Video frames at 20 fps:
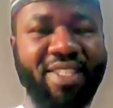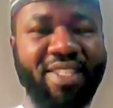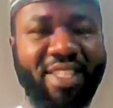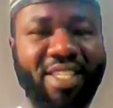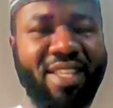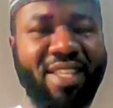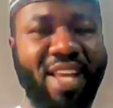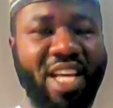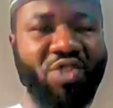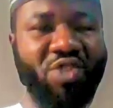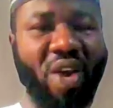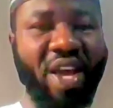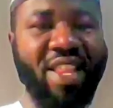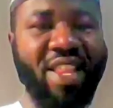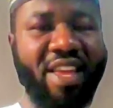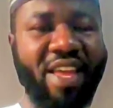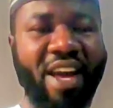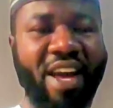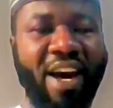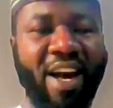You can see that's
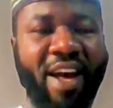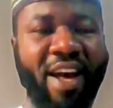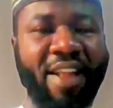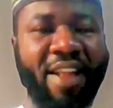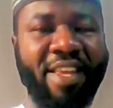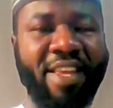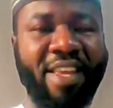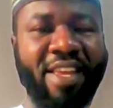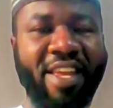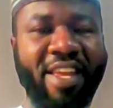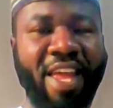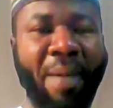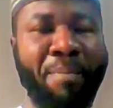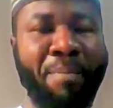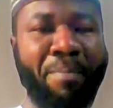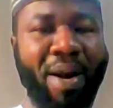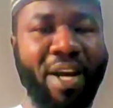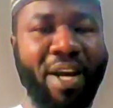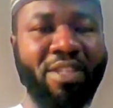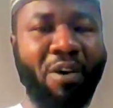where the
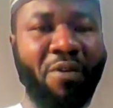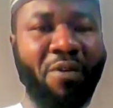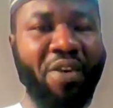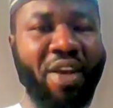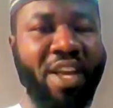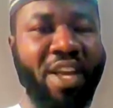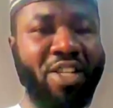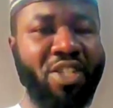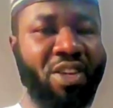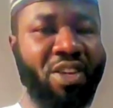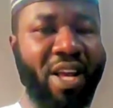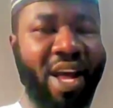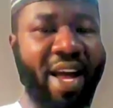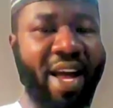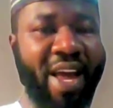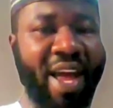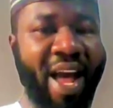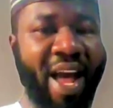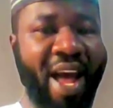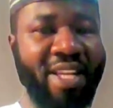impact of age
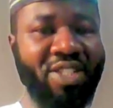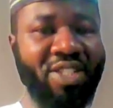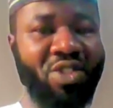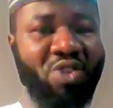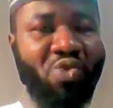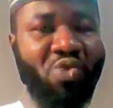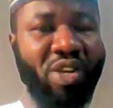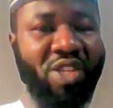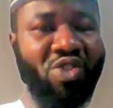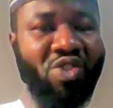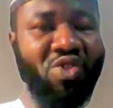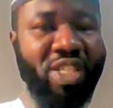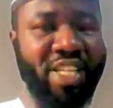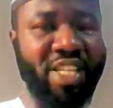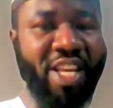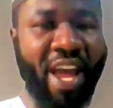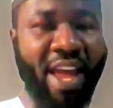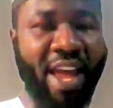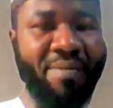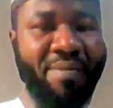has to do with
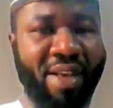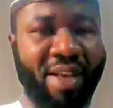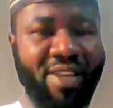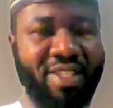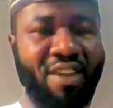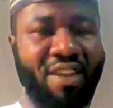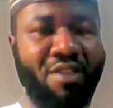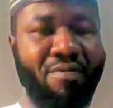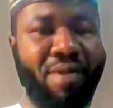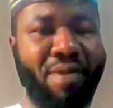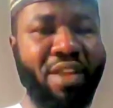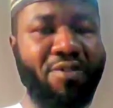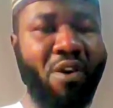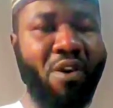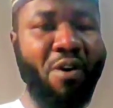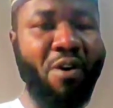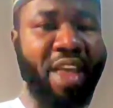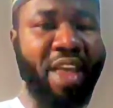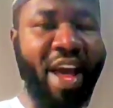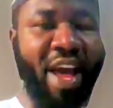UTI, because they're not
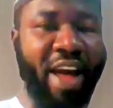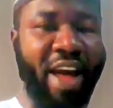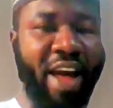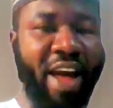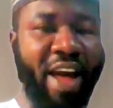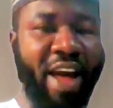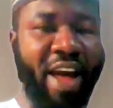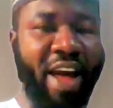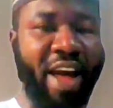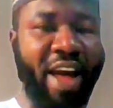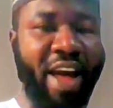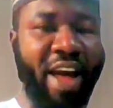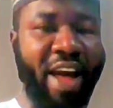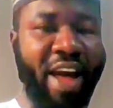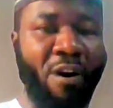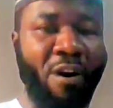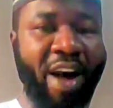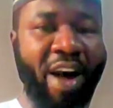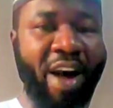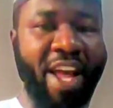mindful
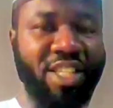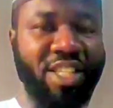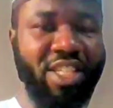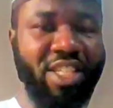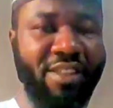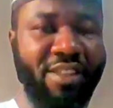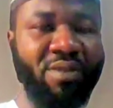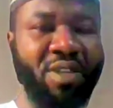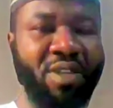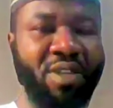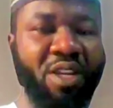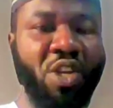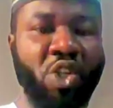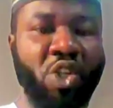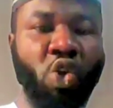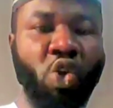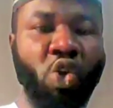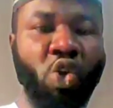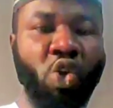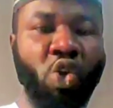of hygiene.
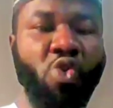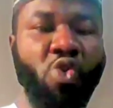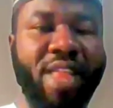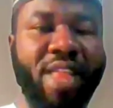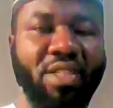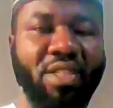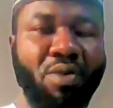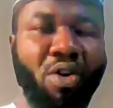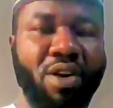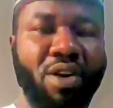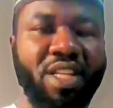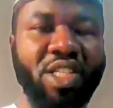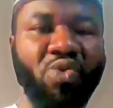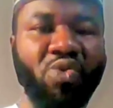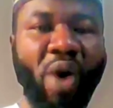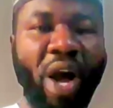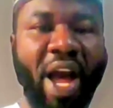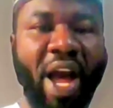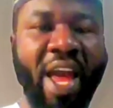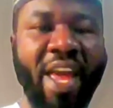So that's more
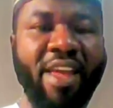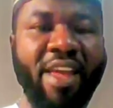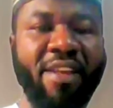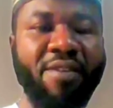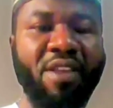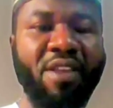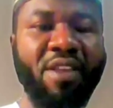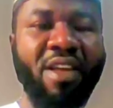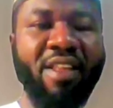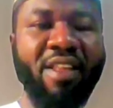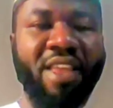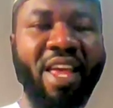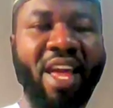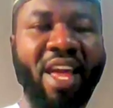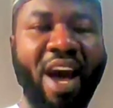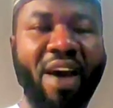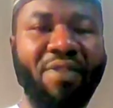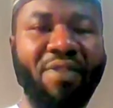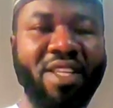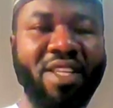reason why
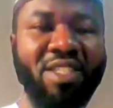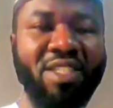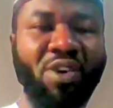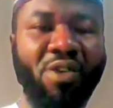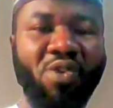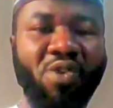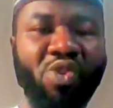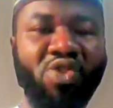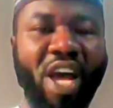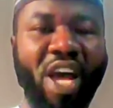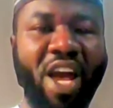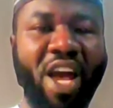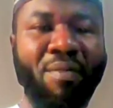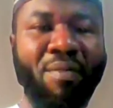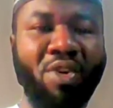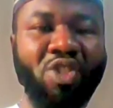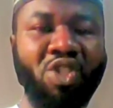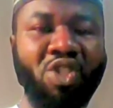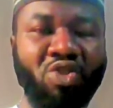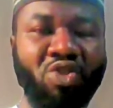they have cases of UTI
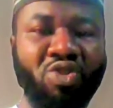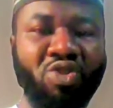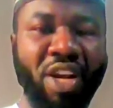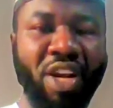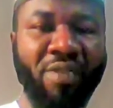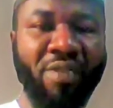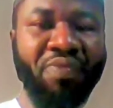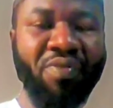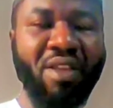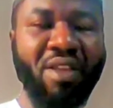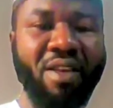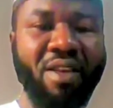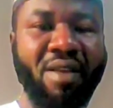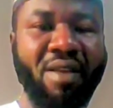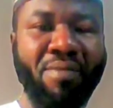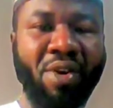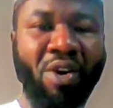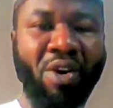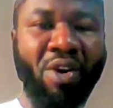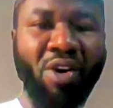among children,
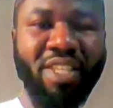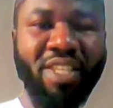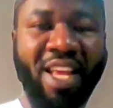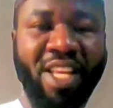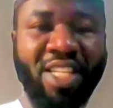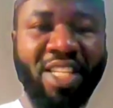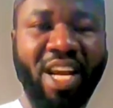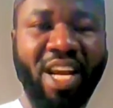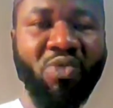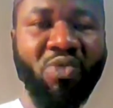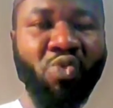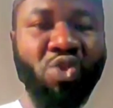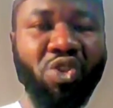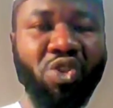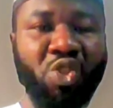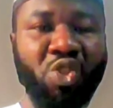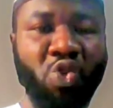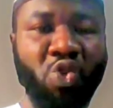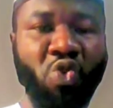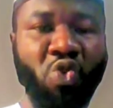because a child
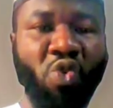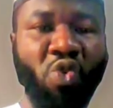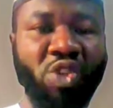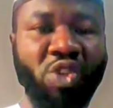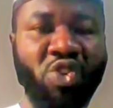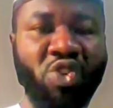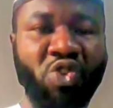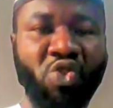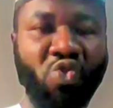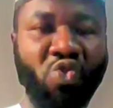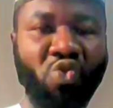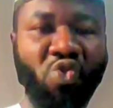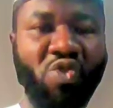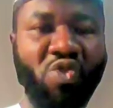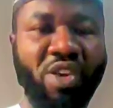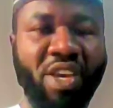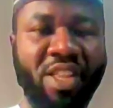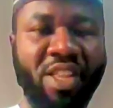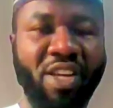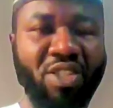wouldn't know what to
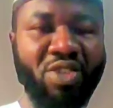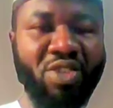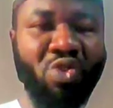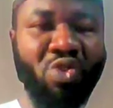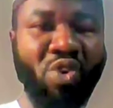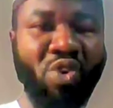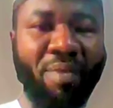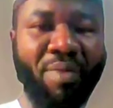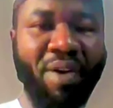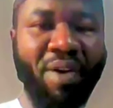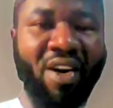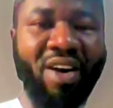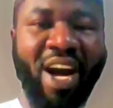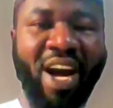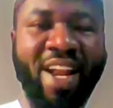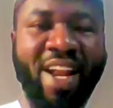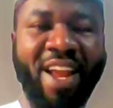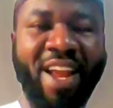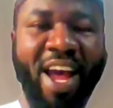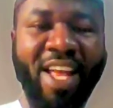do. He doesn't know
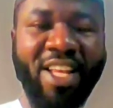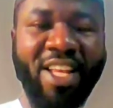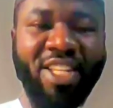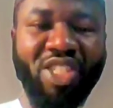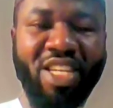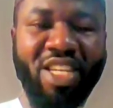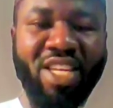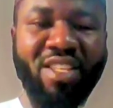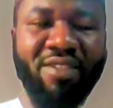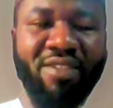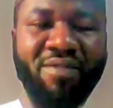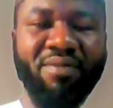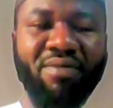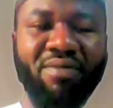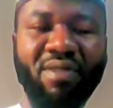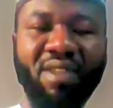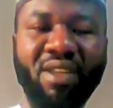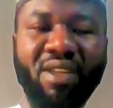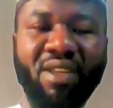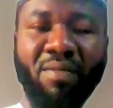about hand hygiene
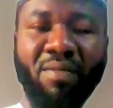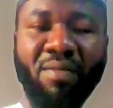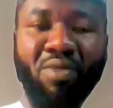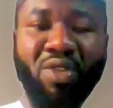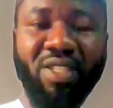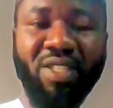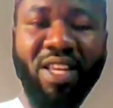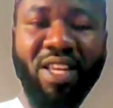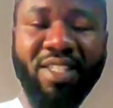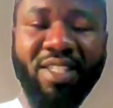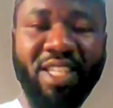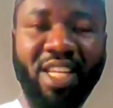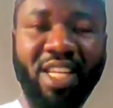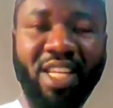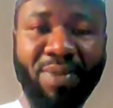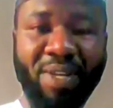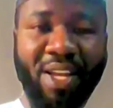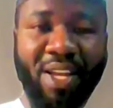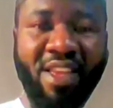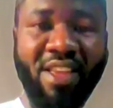in most cases,
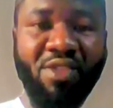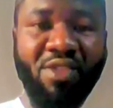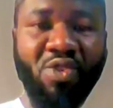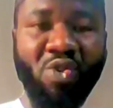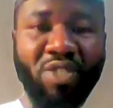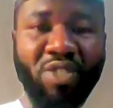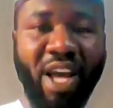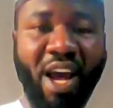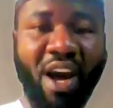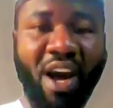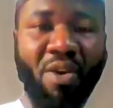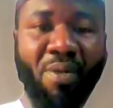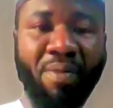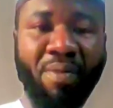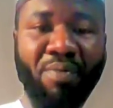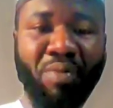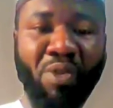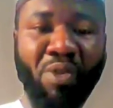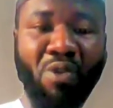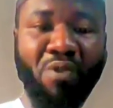especially those that
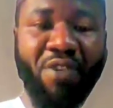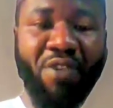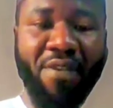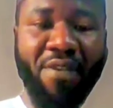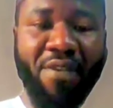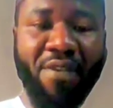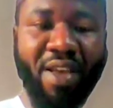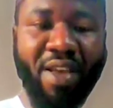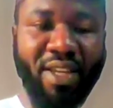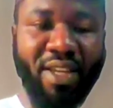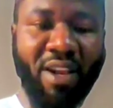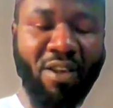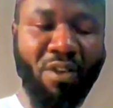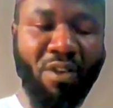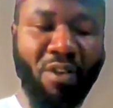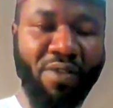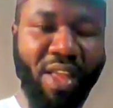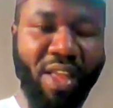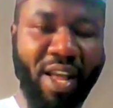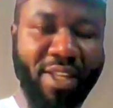are below 5 years and
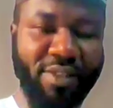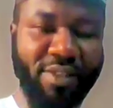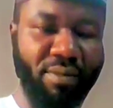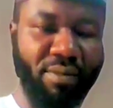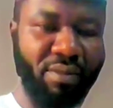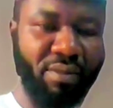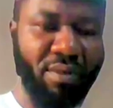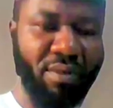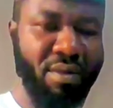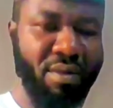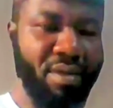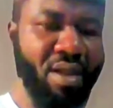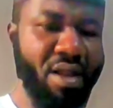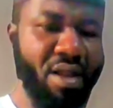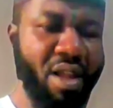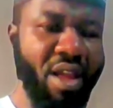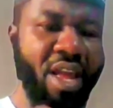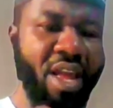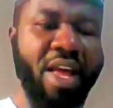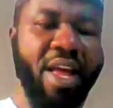all of that.
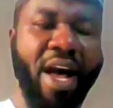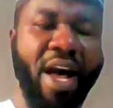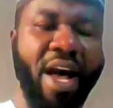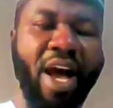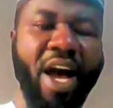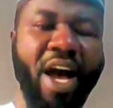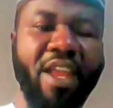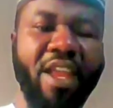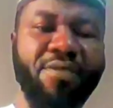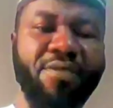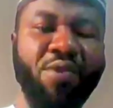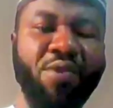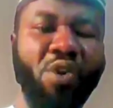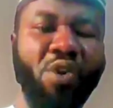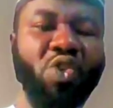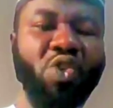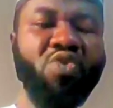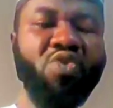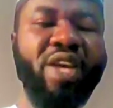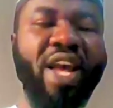And if
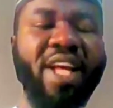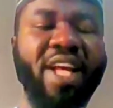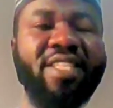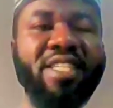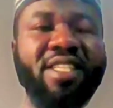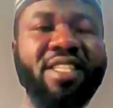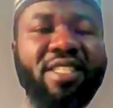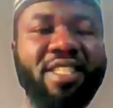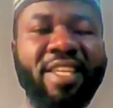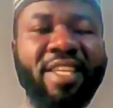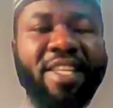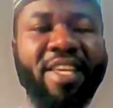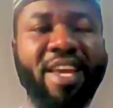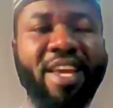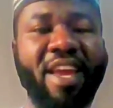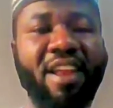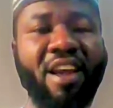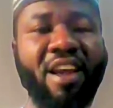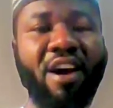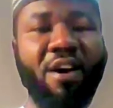you also look at it in
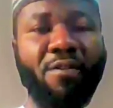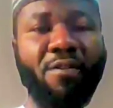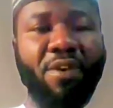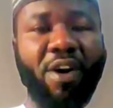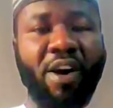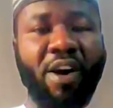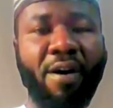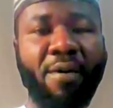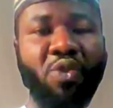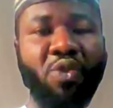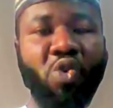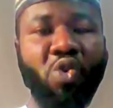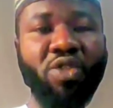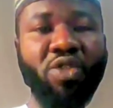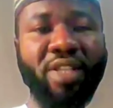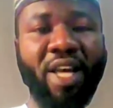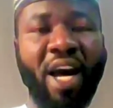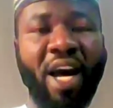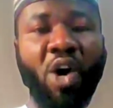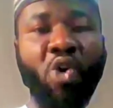the area of
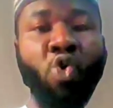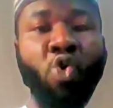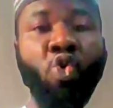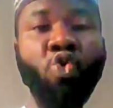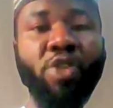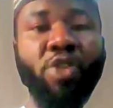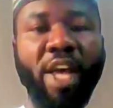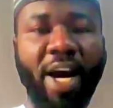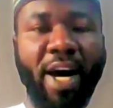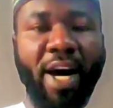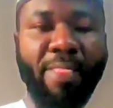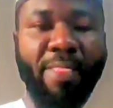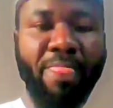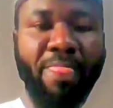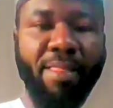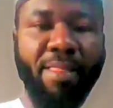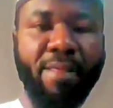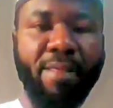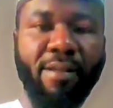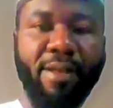those that are older,
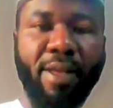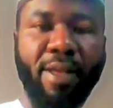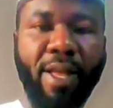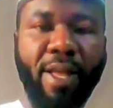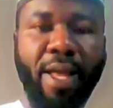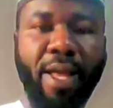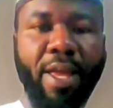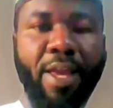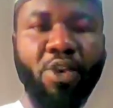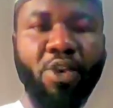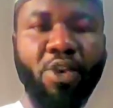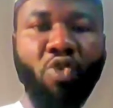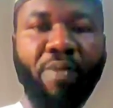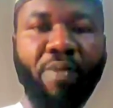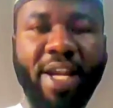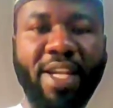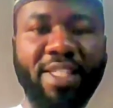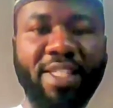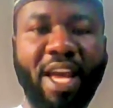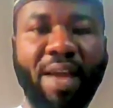
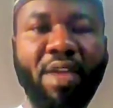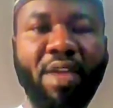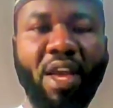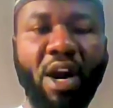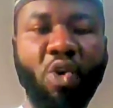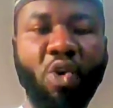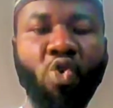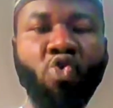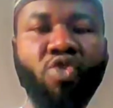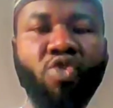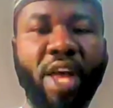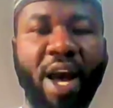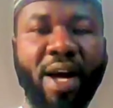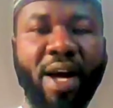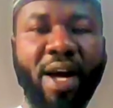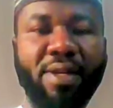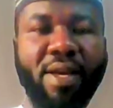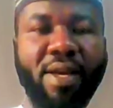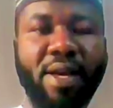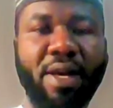by the time you are
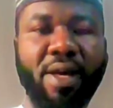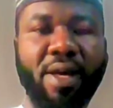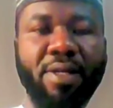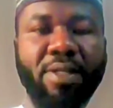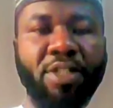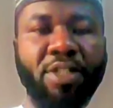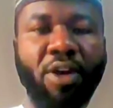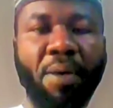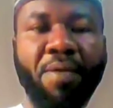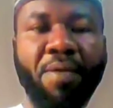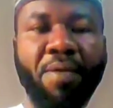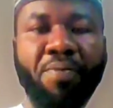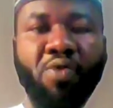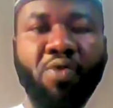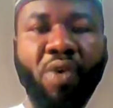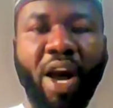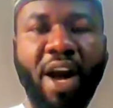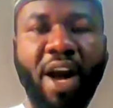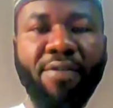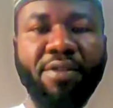older, some
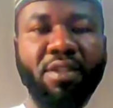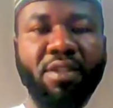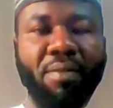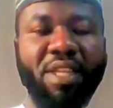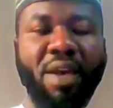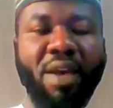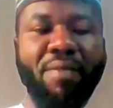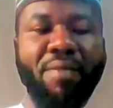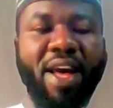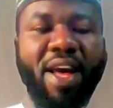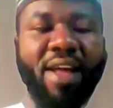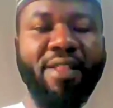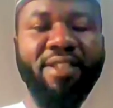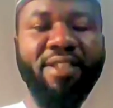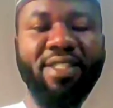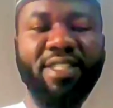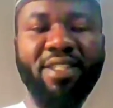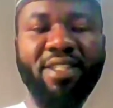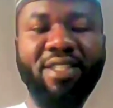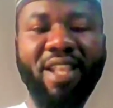people have some terminal
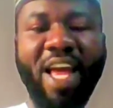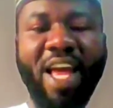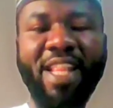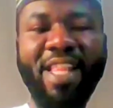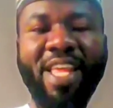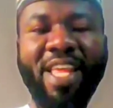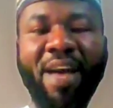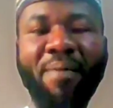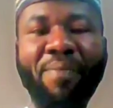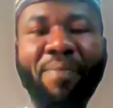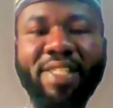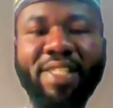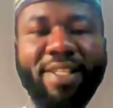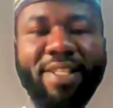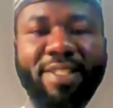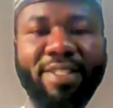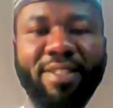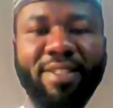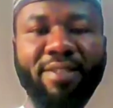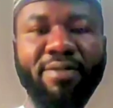disease like
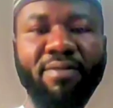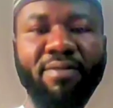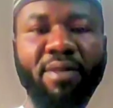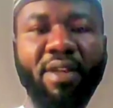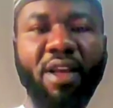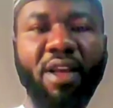diabetes.